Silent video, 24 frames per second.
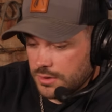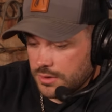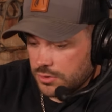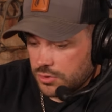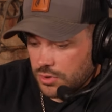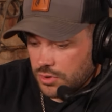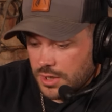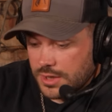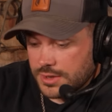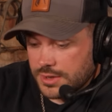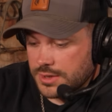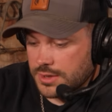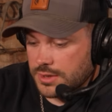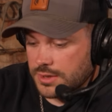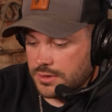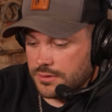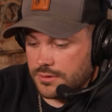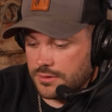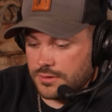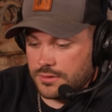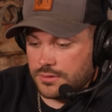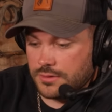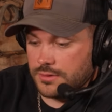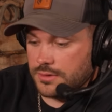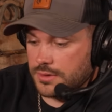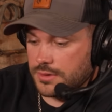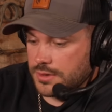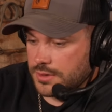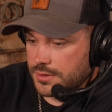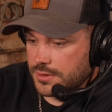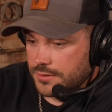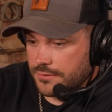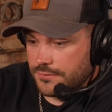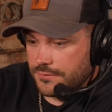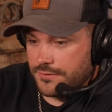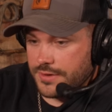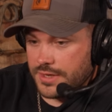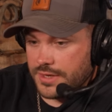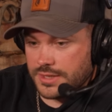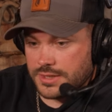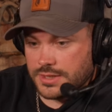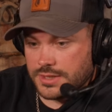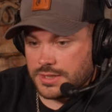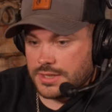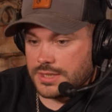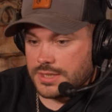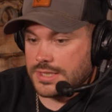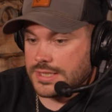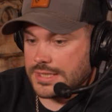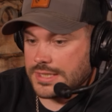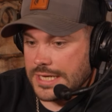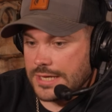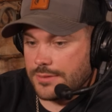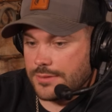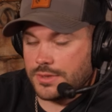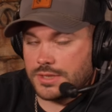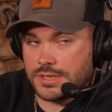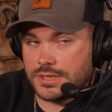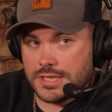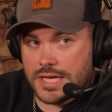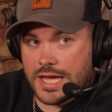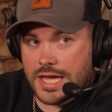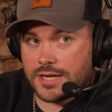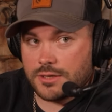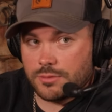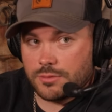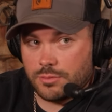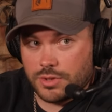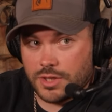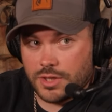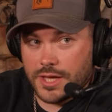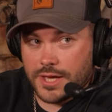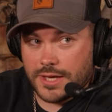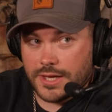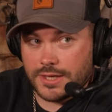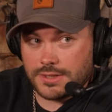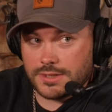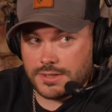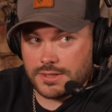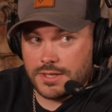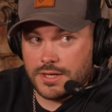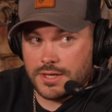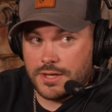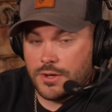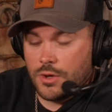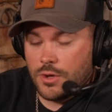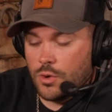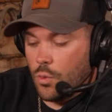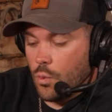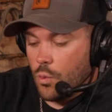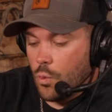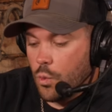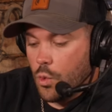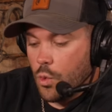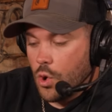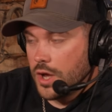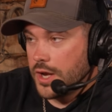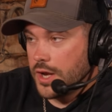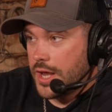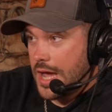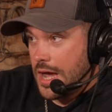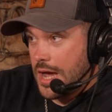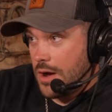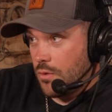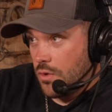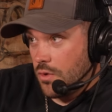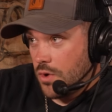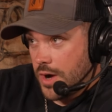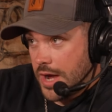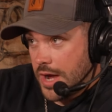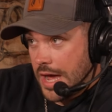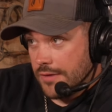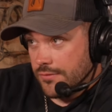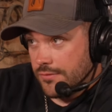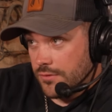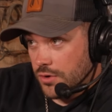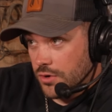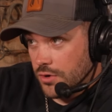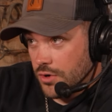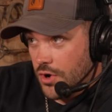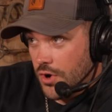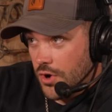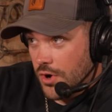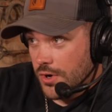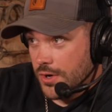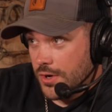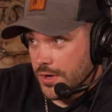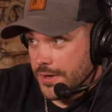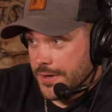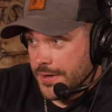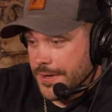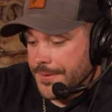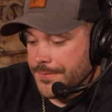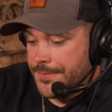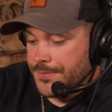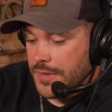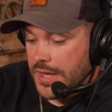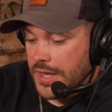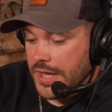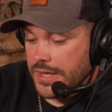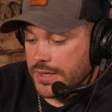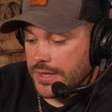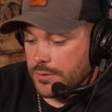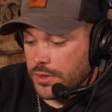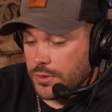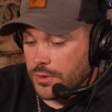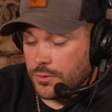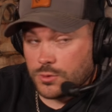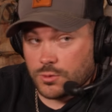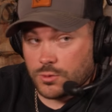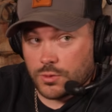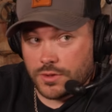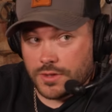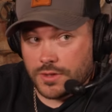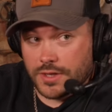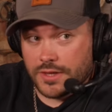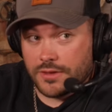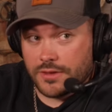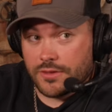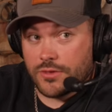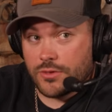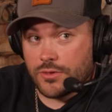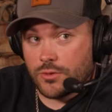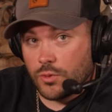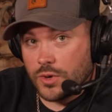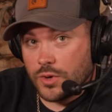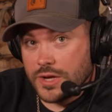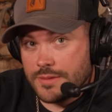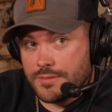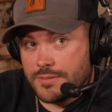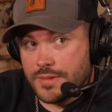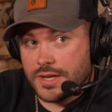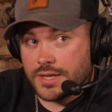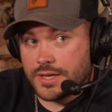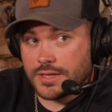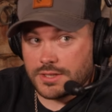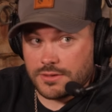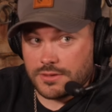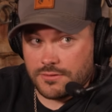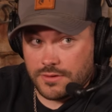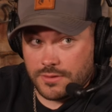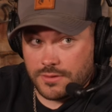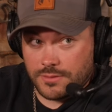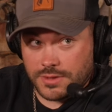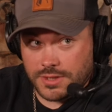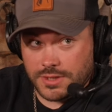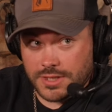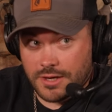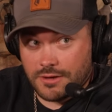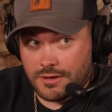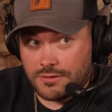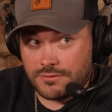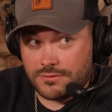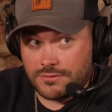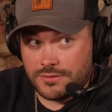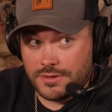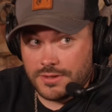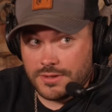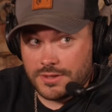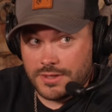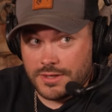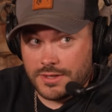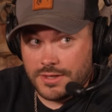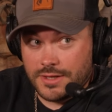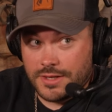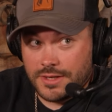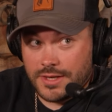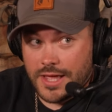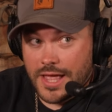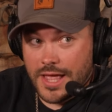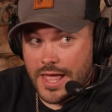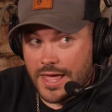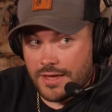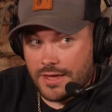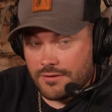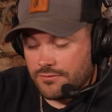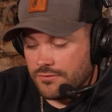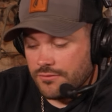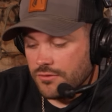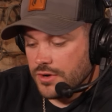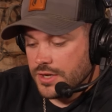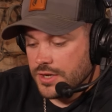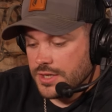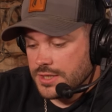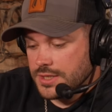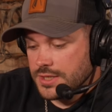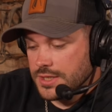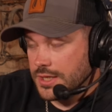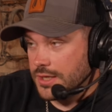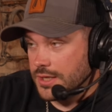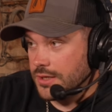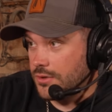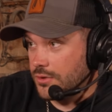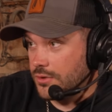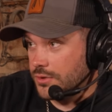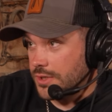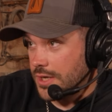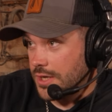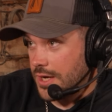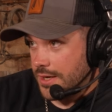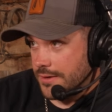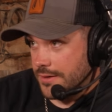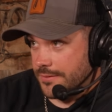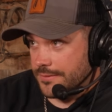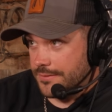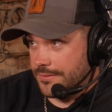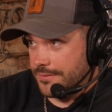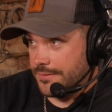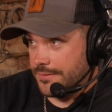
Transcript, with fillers: crossing the this fence in the same exact place one hour after dark and he was within three minutes of himself every single time.